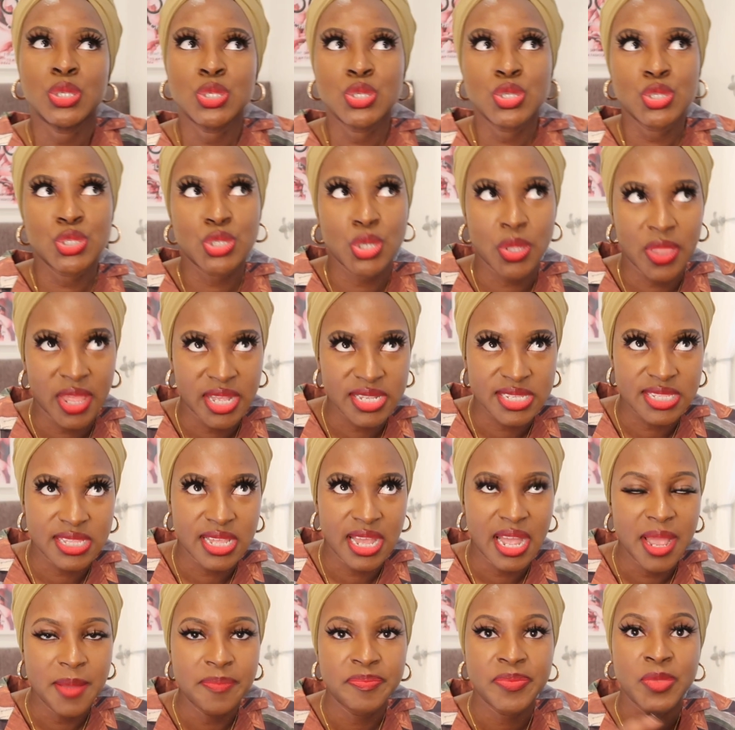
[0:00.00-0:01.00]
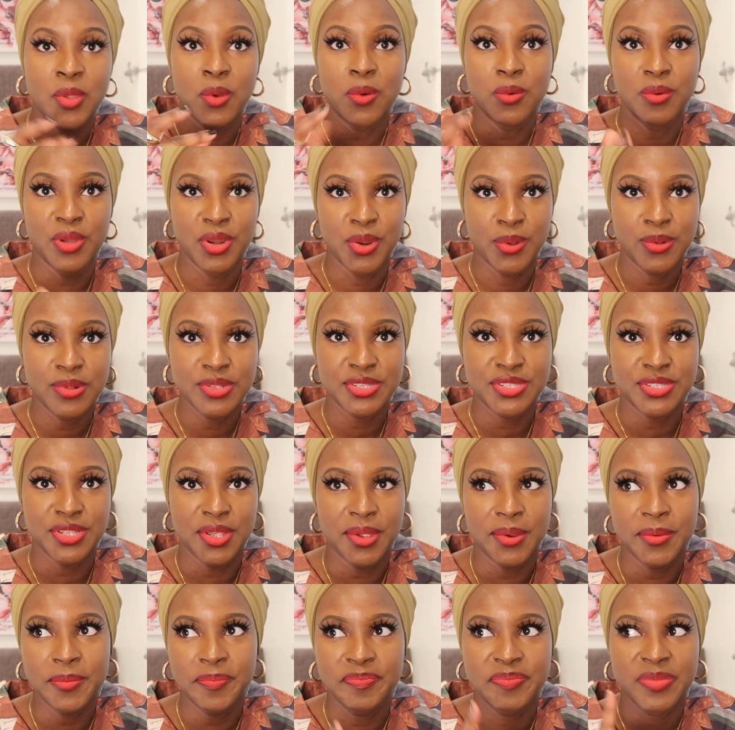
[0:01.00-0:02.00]
So that's that. Oh, and
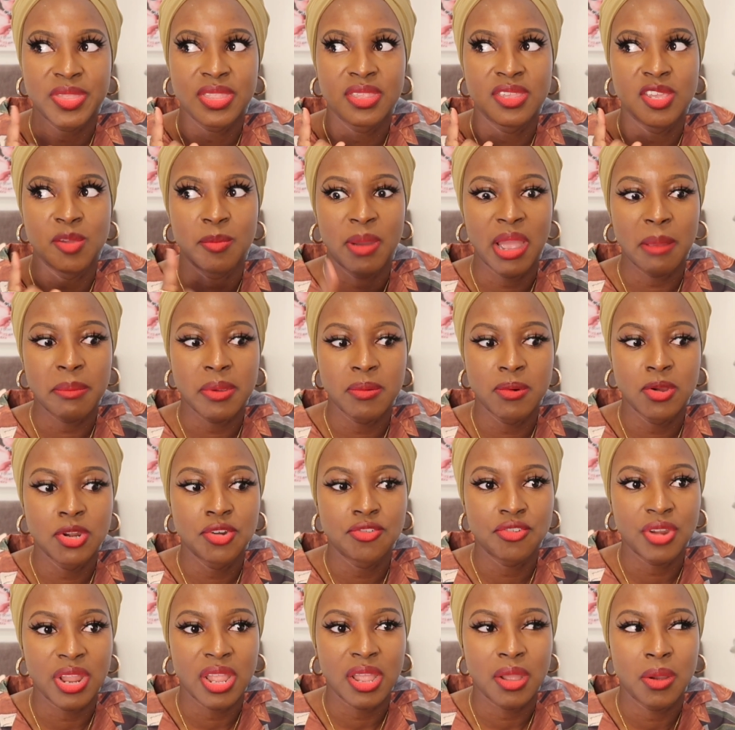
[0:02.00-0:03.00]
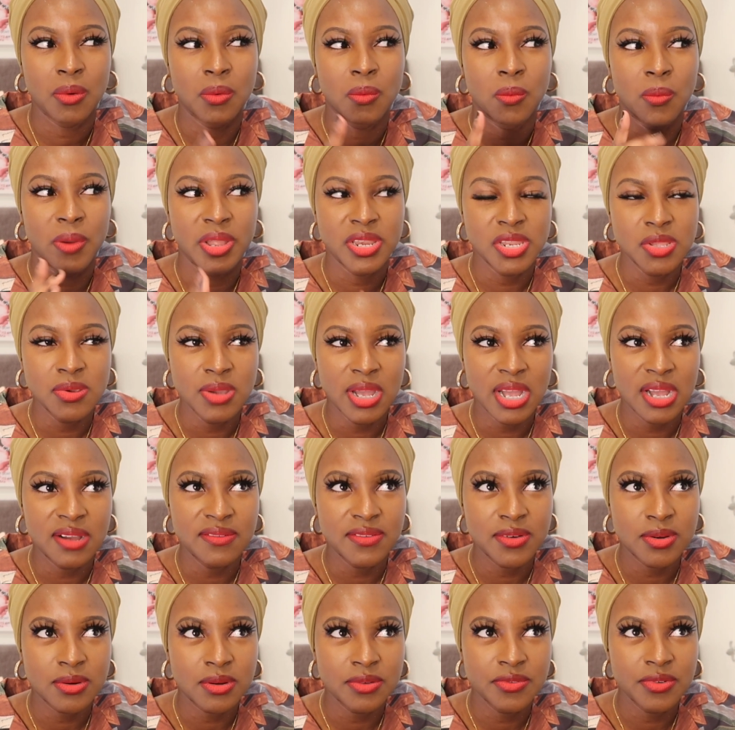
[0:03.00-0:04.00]
also you might be wondering, when you have
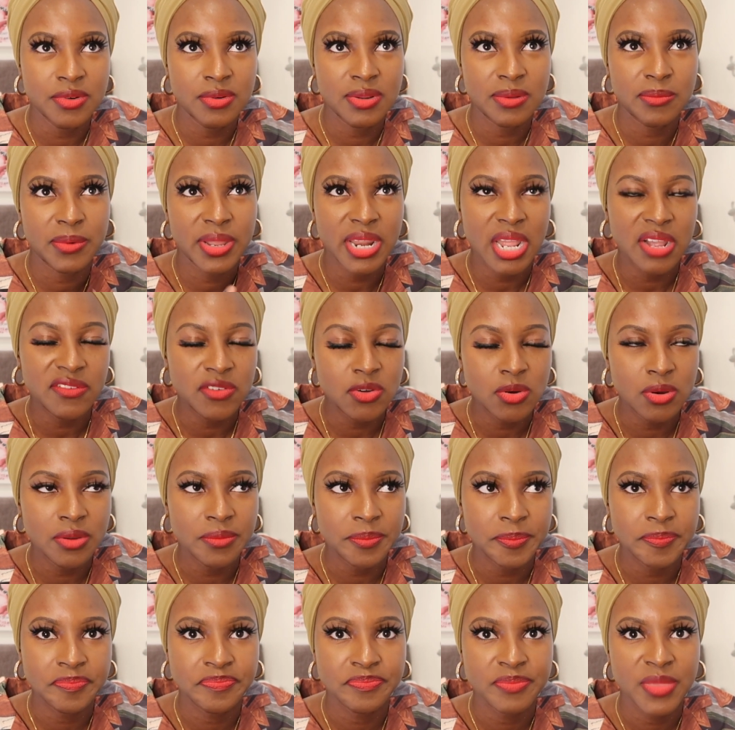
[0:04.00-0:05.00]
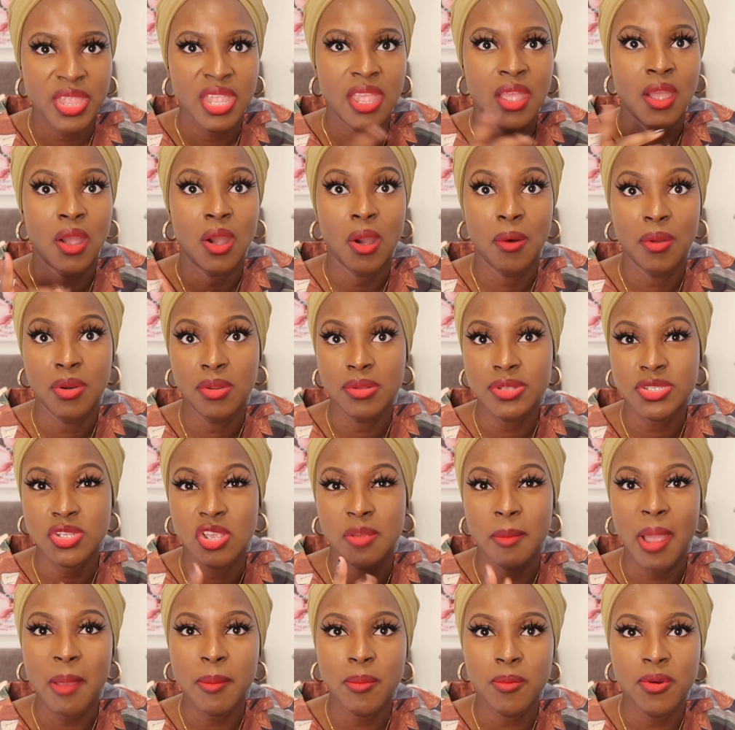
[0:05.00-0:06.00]
you
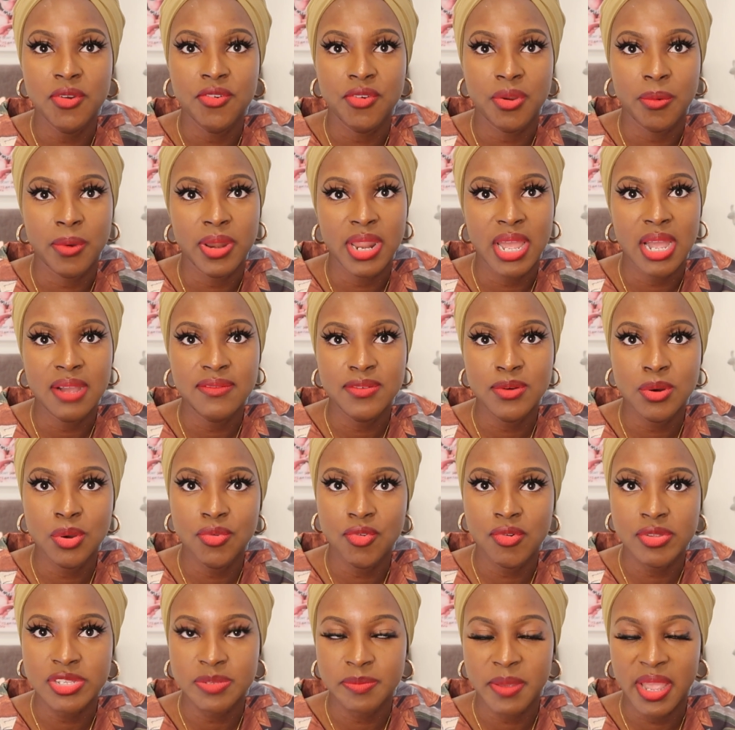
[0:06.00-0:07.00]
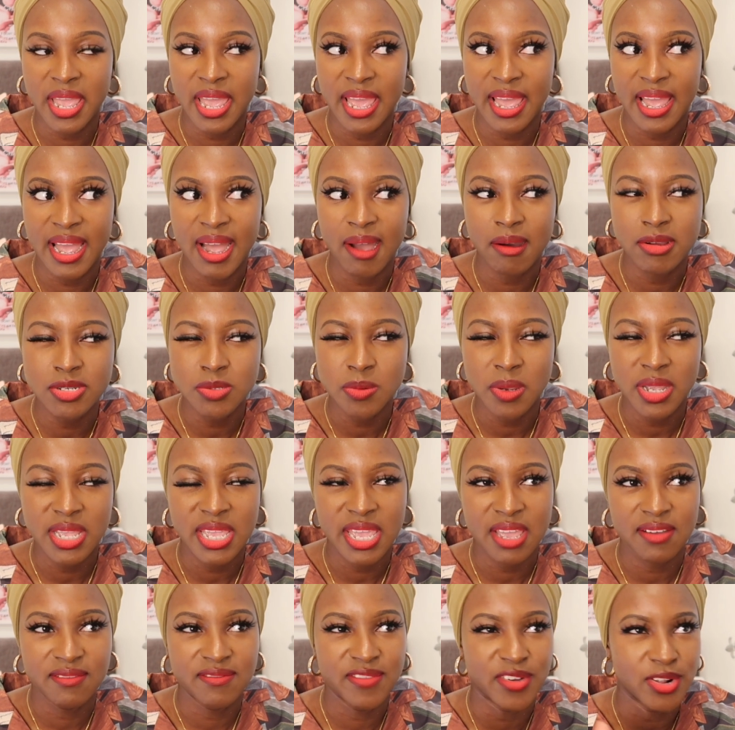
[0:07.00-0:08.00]
might be wondering, when I have cornrows in my hair, how do I
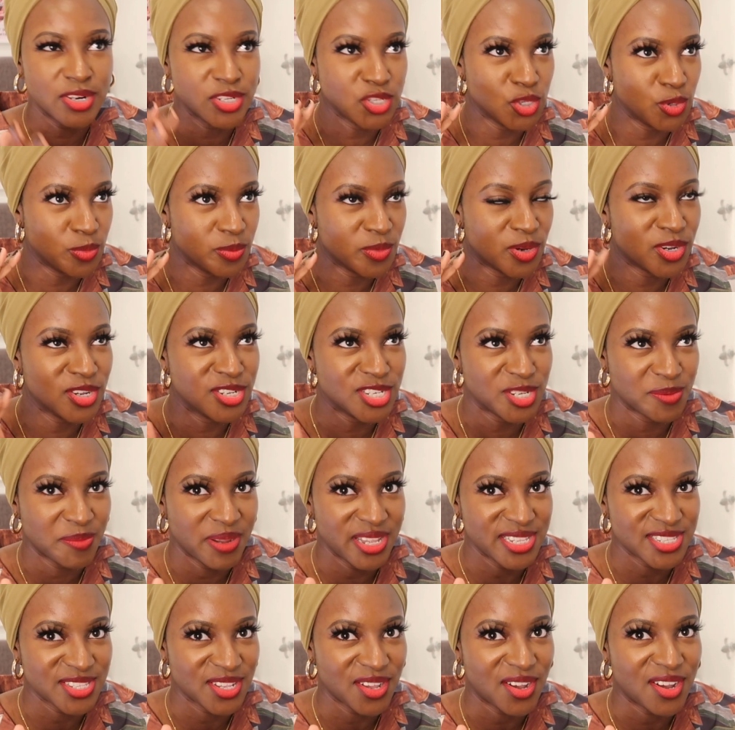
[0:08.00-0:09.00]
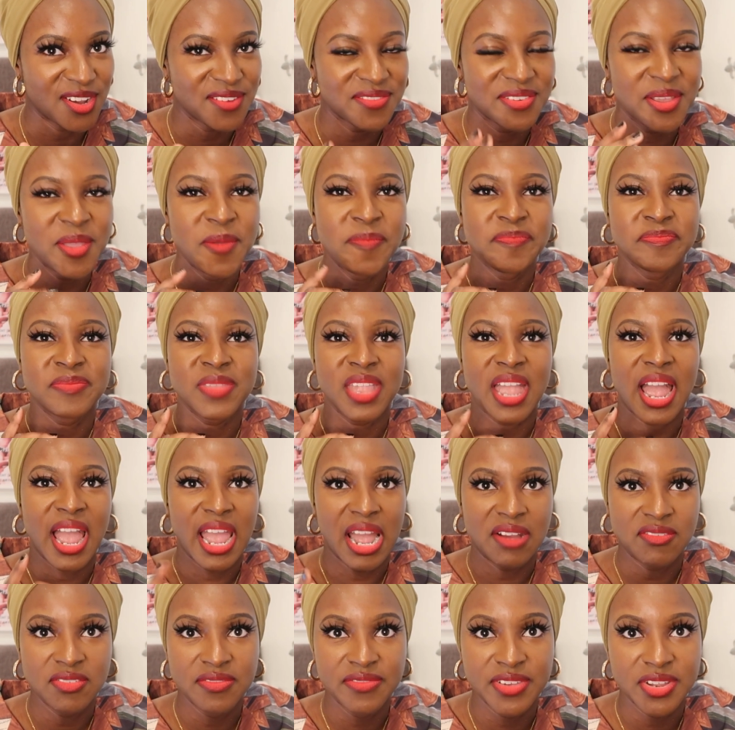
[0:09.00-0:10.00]
get volume under my scarf? I
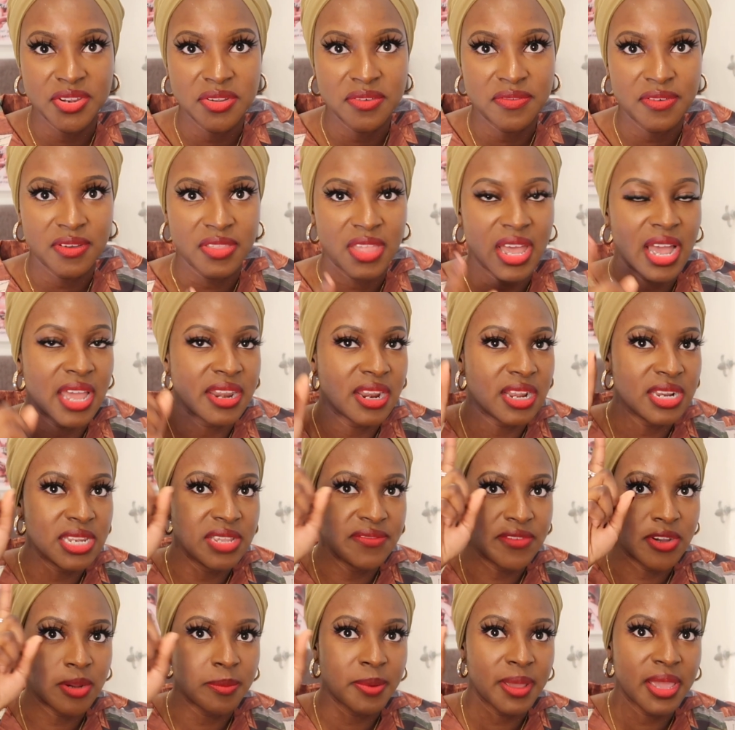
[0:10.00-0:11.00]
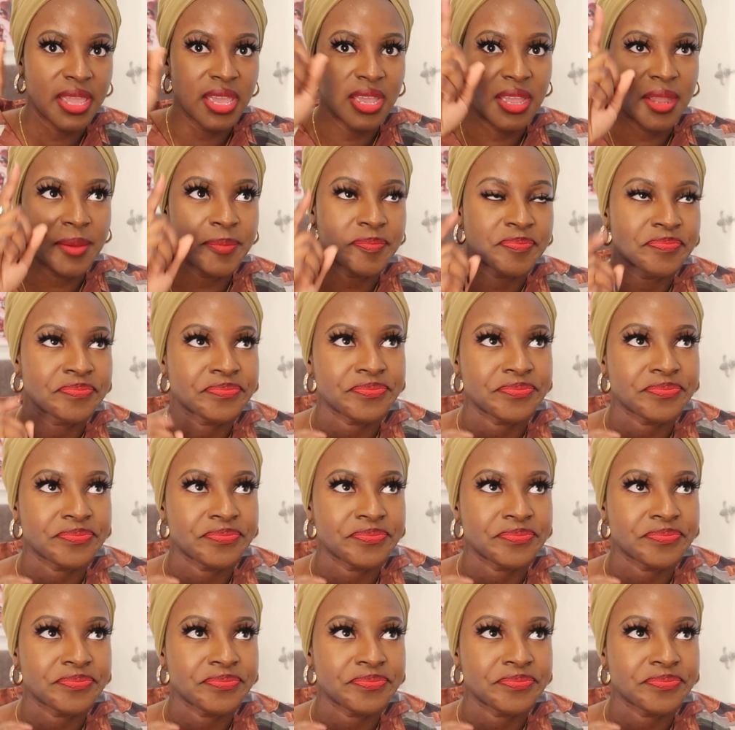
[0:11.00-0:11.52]
have a video for that and I'll leave it up here.